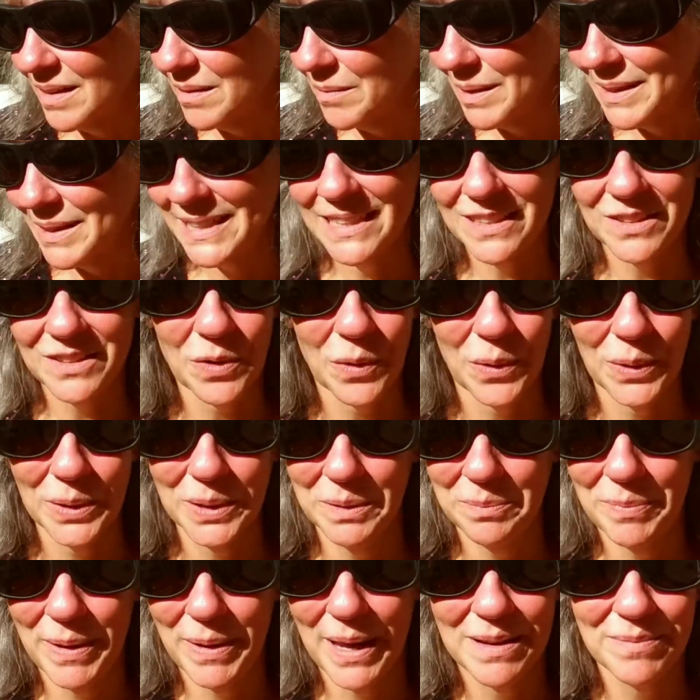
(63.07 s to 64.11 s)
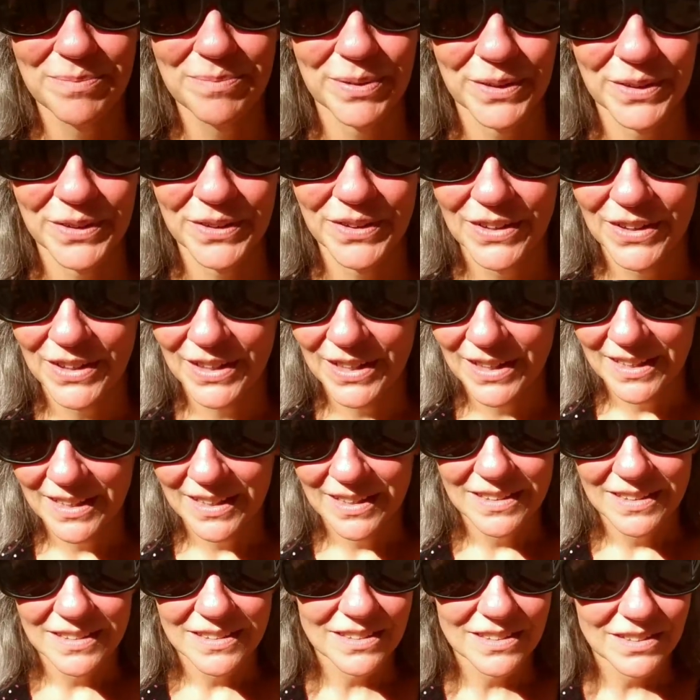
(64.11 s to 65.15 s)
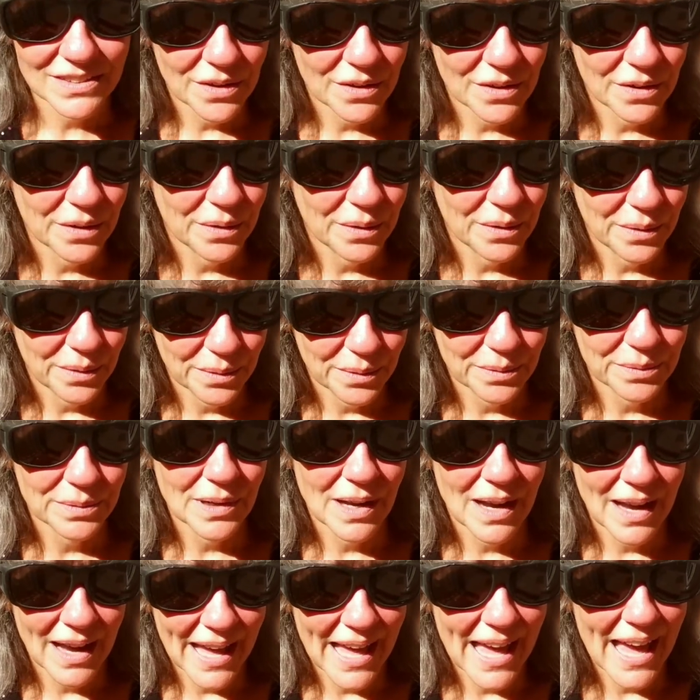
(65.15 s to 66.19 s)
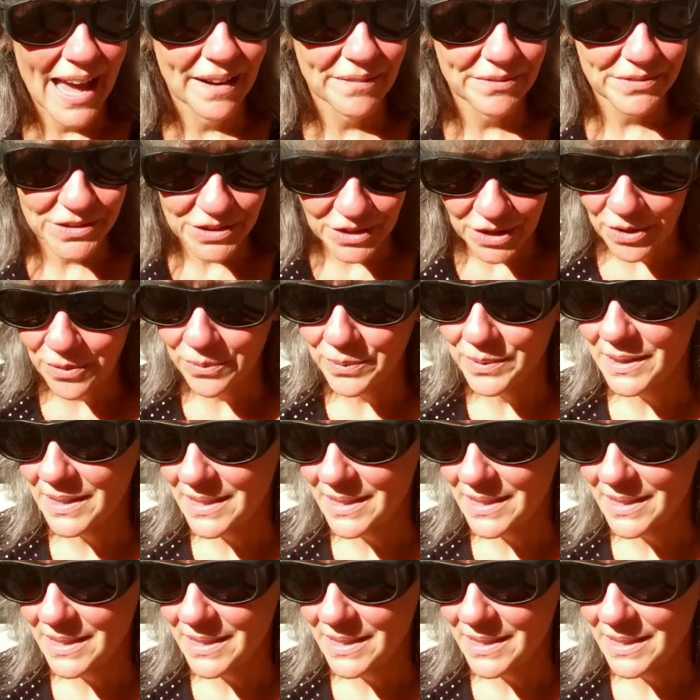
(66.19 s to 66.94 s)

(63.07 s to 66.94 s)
I need toilet paper, so I have to go into